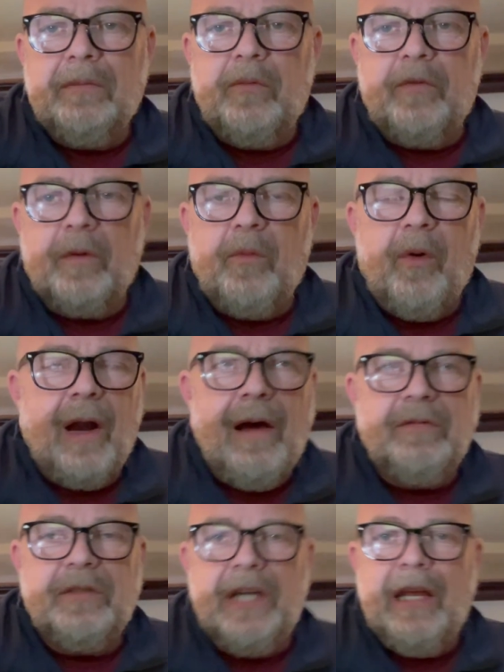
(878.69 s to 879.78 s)
from what I've
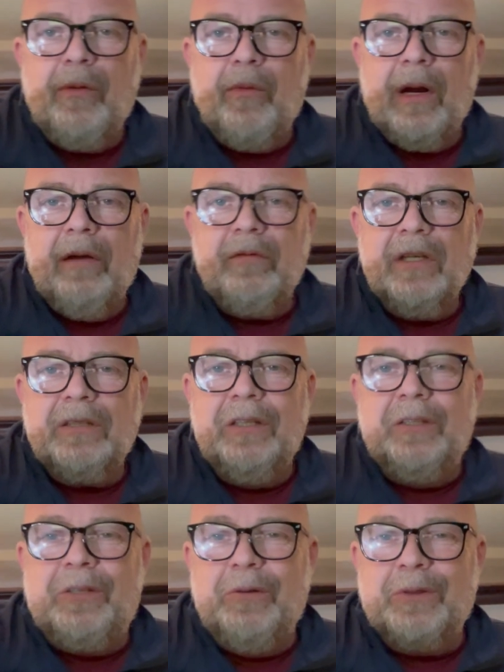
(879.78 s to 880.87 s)
seen and what I've
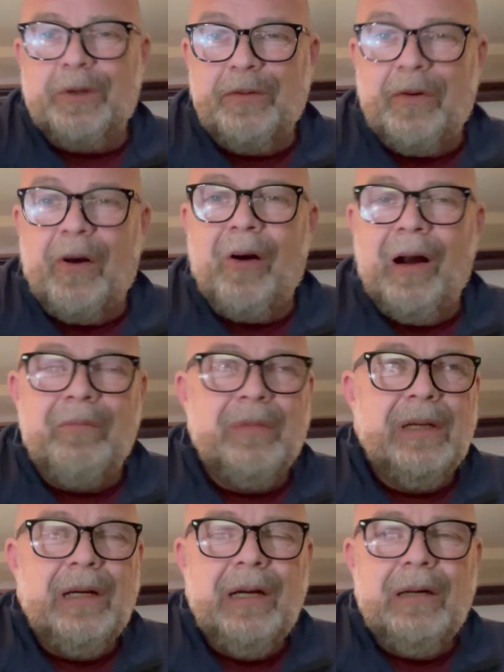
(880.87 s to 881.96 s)
listened to so far, I'm
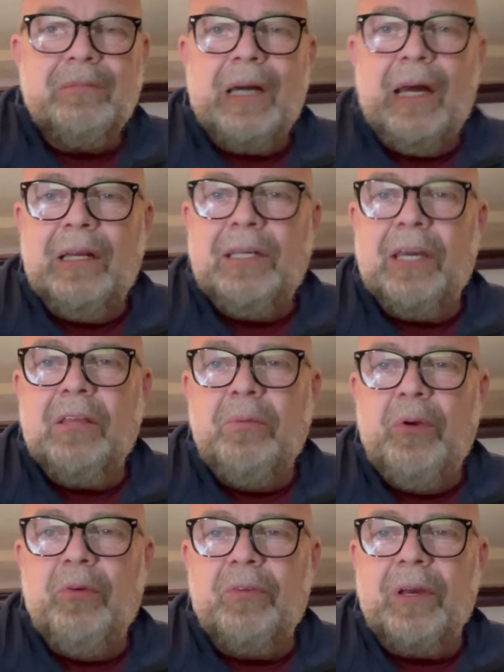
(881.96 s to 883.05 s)
kind of digging the
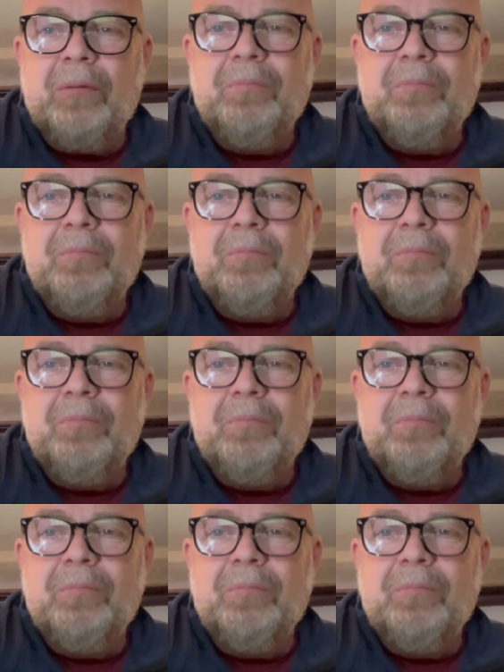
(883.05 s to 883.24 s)
music.